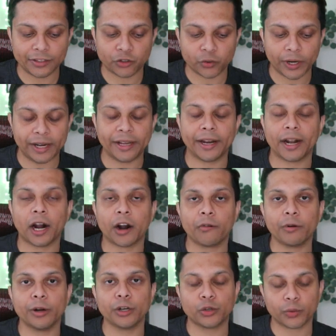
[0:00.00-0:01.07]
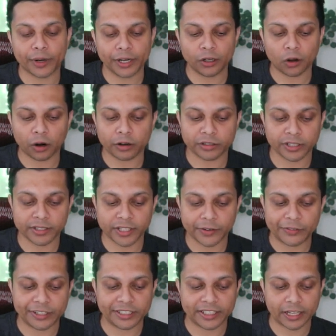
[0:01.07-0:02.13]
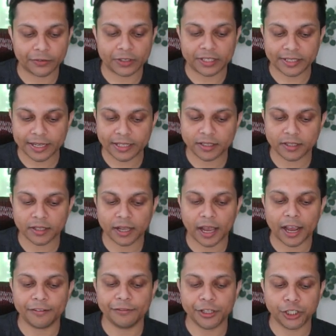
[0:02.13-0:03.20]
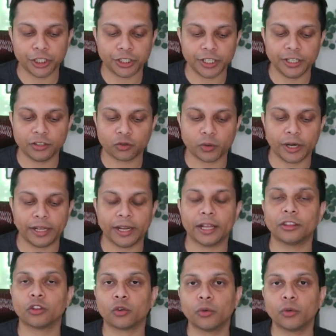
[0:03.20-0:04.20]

is trading at $120.77 and VGT is trading at